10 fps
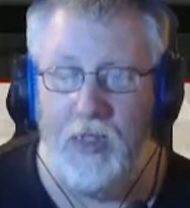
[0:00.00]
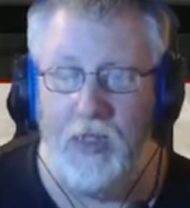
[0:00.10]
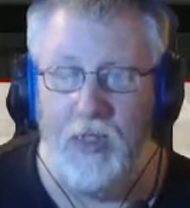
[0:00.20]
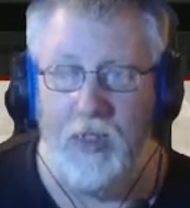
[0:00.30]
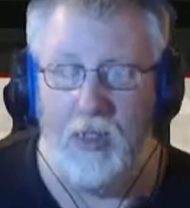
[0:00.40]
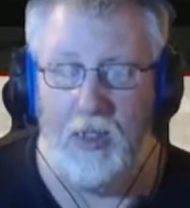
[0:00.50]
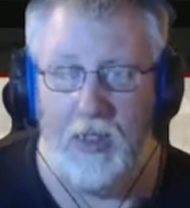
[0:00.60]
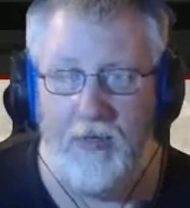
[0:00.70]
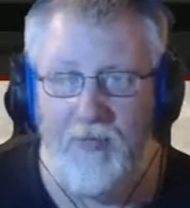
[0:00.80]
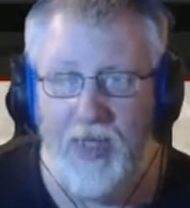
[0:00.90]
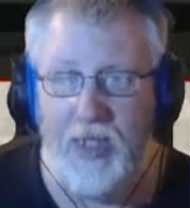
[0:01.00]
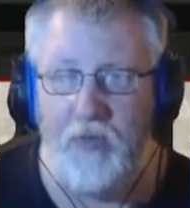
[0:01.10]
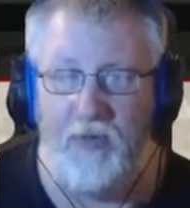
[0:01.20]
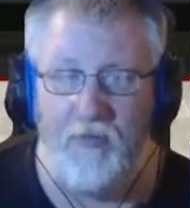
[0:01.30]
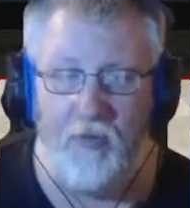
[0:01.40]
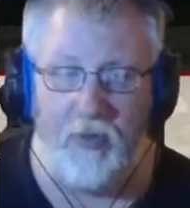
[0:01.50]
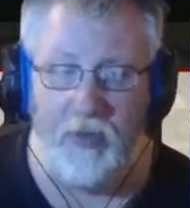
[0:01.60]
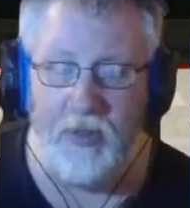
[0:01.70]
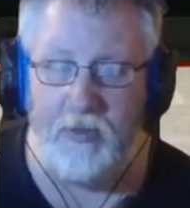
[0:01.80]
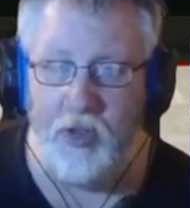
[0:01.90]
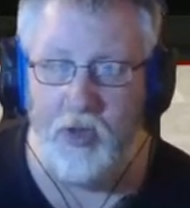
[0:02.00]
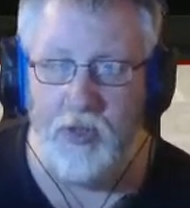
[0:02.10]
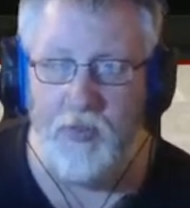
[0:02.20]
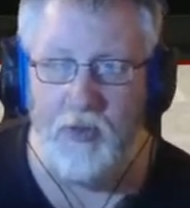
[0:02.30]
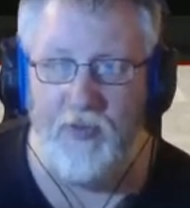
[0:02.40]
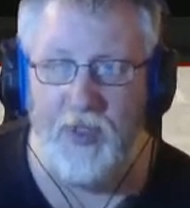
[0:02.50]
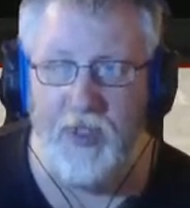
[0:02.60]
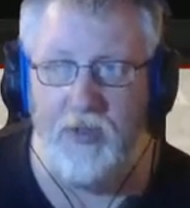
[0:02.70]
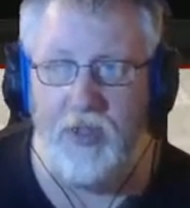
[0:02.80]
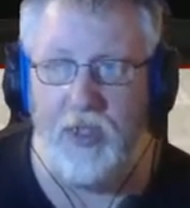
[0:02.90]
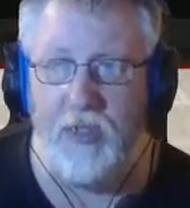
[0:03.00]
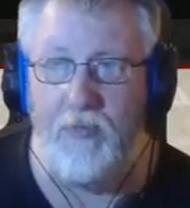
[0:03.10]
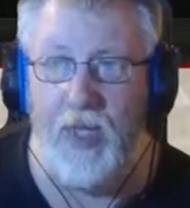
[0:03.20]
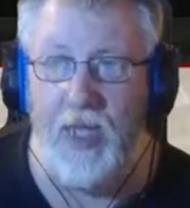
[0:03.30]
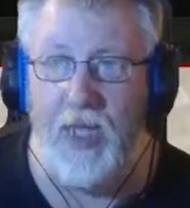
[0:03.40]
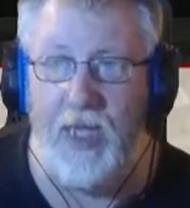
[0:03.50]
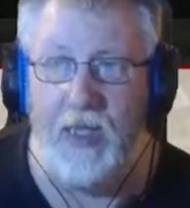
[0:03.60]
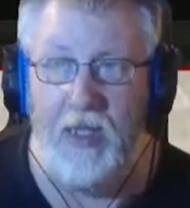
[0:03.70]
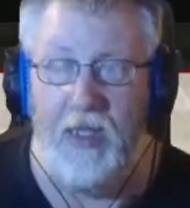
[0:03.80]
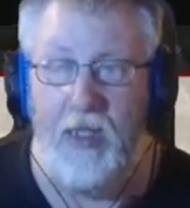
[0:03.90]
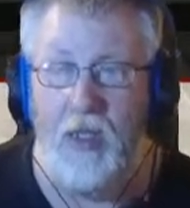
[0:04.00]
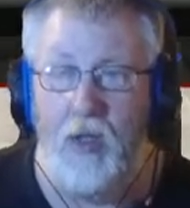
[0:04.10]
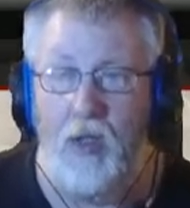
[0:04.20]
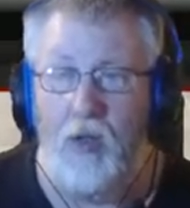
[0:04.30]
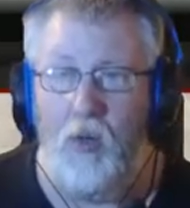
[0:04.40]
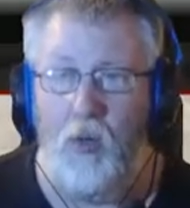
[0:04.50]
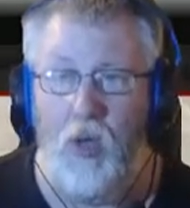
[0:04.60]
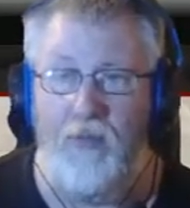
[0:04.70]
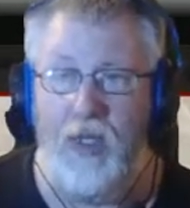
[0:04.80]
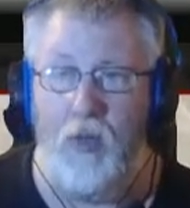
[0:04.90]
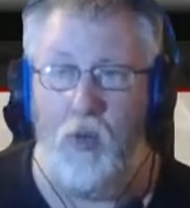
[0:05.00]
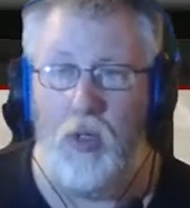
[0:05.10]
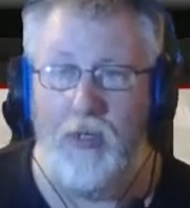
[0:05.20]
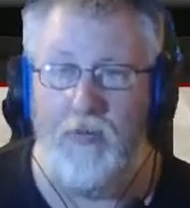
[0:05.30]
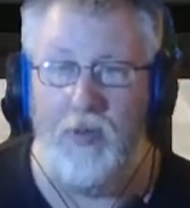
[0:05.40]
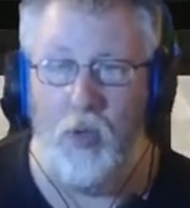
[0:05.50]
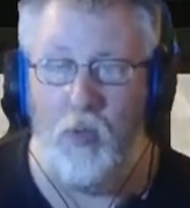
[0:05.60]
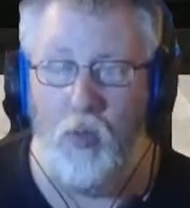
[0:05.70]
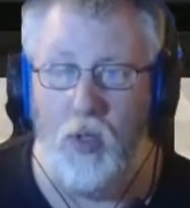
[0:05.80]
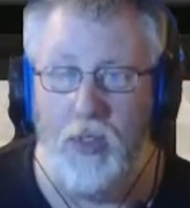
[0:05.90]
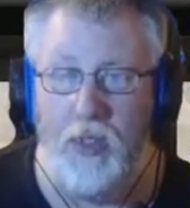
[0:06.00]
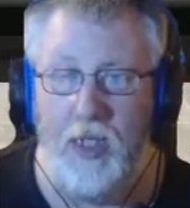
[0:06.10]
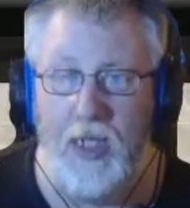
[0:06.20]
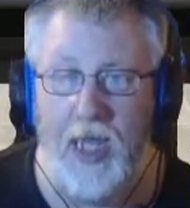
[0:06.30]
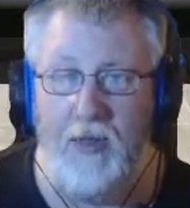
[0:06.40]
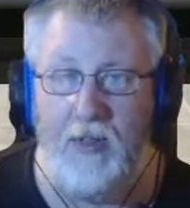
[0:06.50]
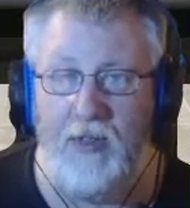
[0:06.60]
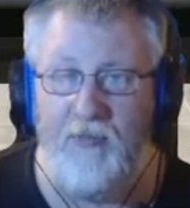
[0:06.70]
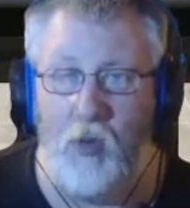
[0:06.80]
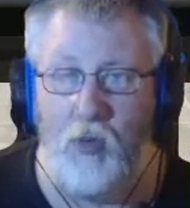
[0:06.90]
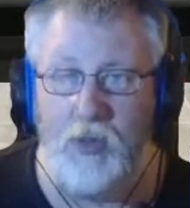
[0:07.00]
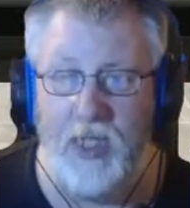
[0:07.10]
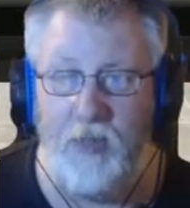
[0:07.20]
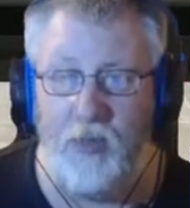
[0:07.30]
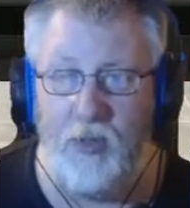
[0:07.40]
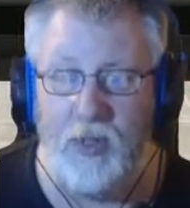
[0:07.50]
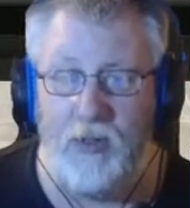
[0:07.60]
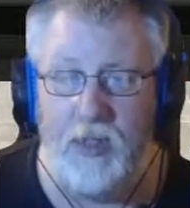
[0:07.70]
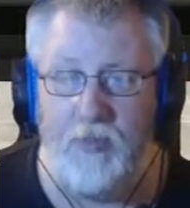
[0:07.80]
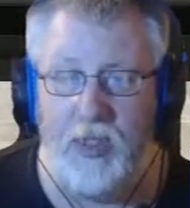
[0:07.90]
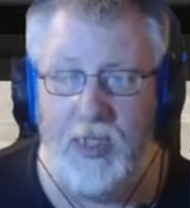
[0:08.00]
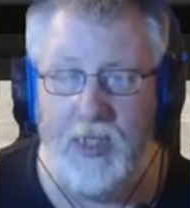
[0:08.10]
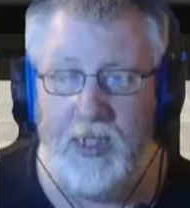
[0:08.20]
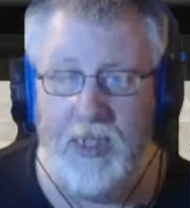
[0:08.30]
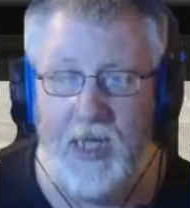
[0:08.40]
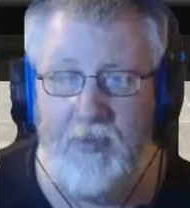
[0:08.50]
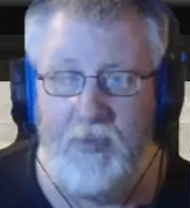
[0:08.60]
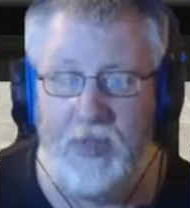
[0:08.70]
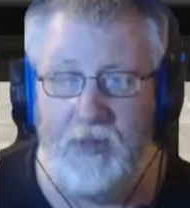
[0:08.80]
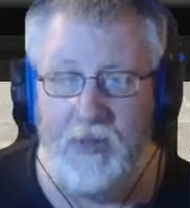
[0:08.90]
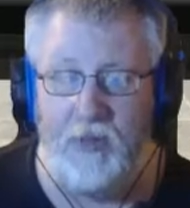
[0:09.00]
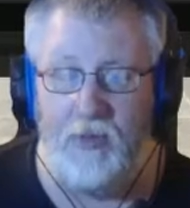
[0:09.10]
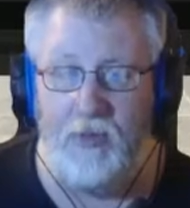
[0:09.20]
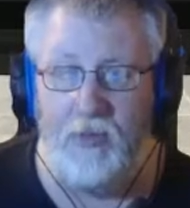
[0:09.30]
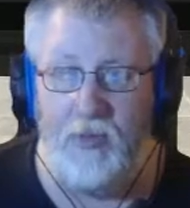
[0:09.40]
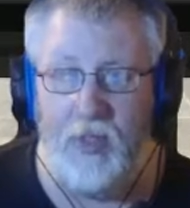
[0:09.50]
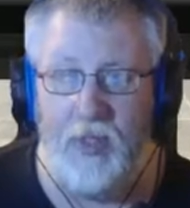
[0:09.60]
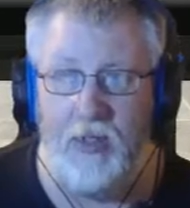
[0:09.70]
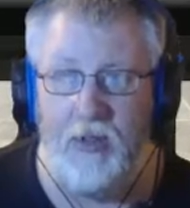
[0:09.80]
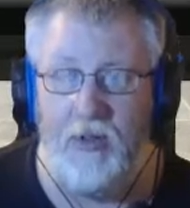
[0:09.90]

Like I've mentioned before in Shooter's Pool videos, you can buy whatever you want. If you want one, you get default tables to play these games when you